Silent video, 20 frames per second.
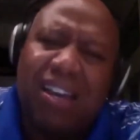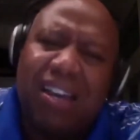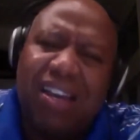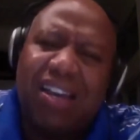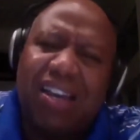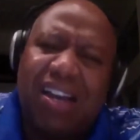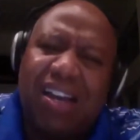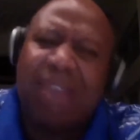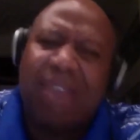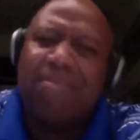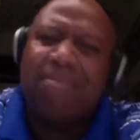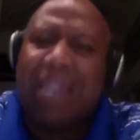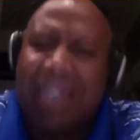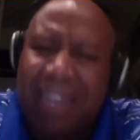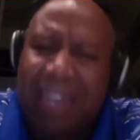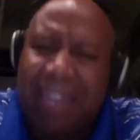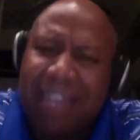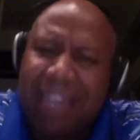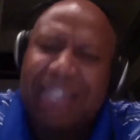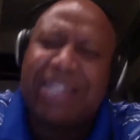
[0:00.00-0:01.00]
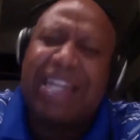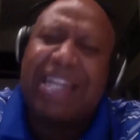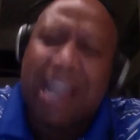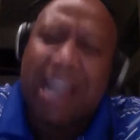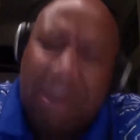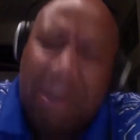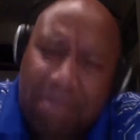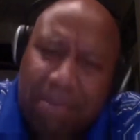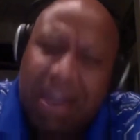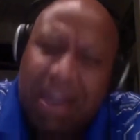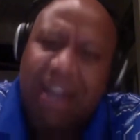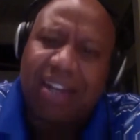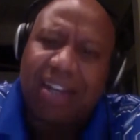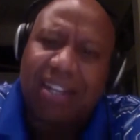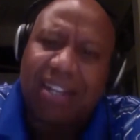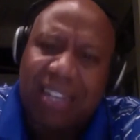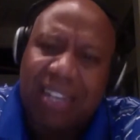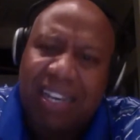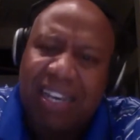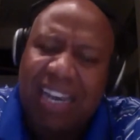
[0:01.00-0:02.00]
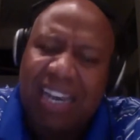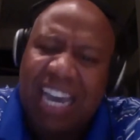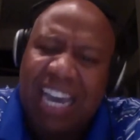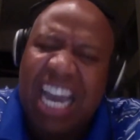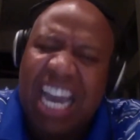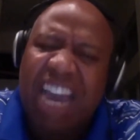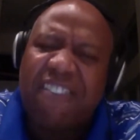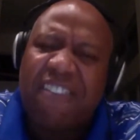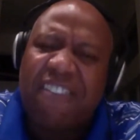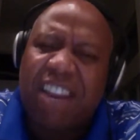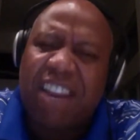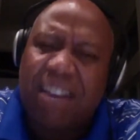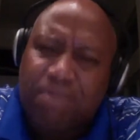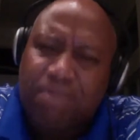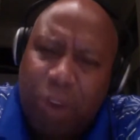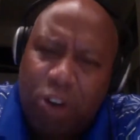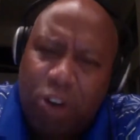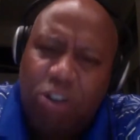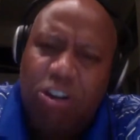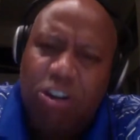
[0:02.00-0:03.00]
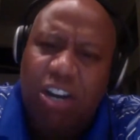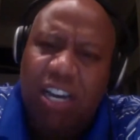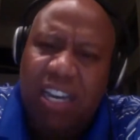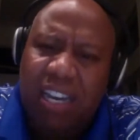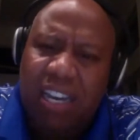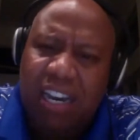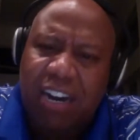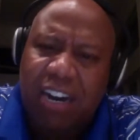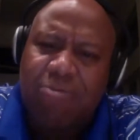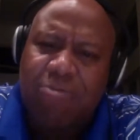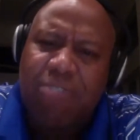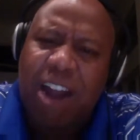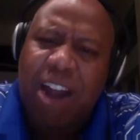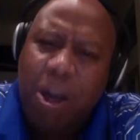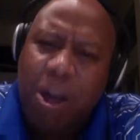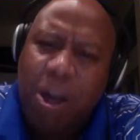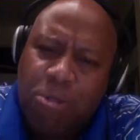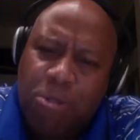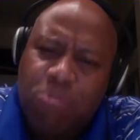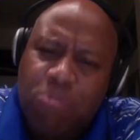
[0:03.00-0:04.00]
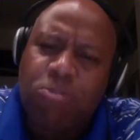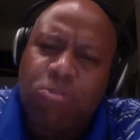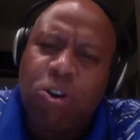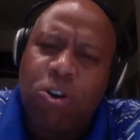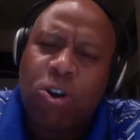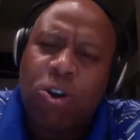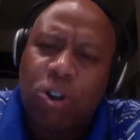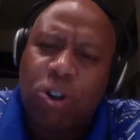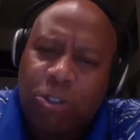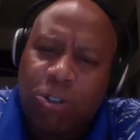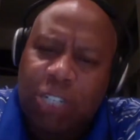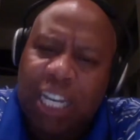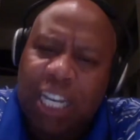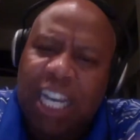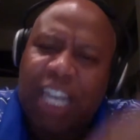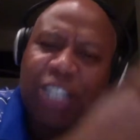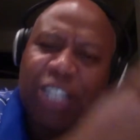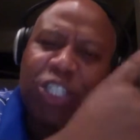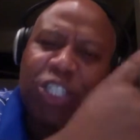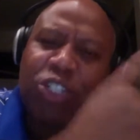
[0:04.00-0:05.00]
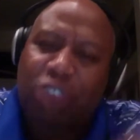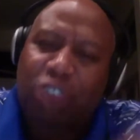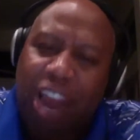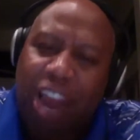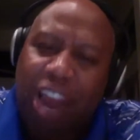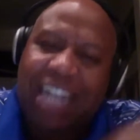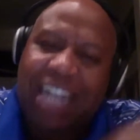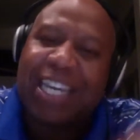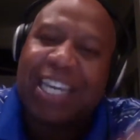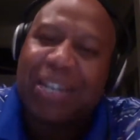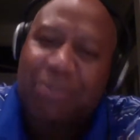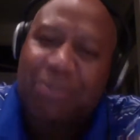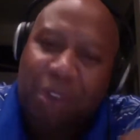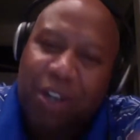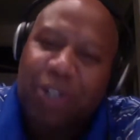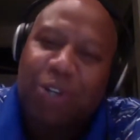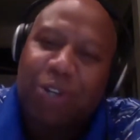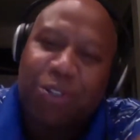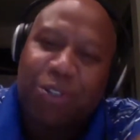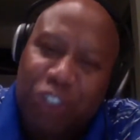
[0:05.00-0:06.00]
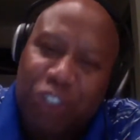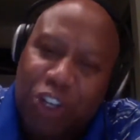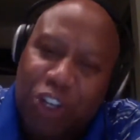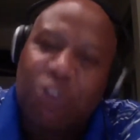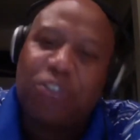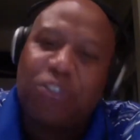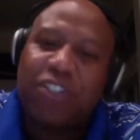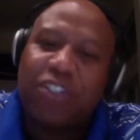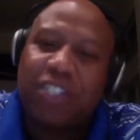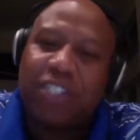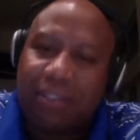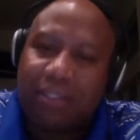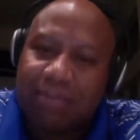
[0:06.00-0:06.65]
I mean, think about it. Every boy around the world is trying to get one of those jerseys.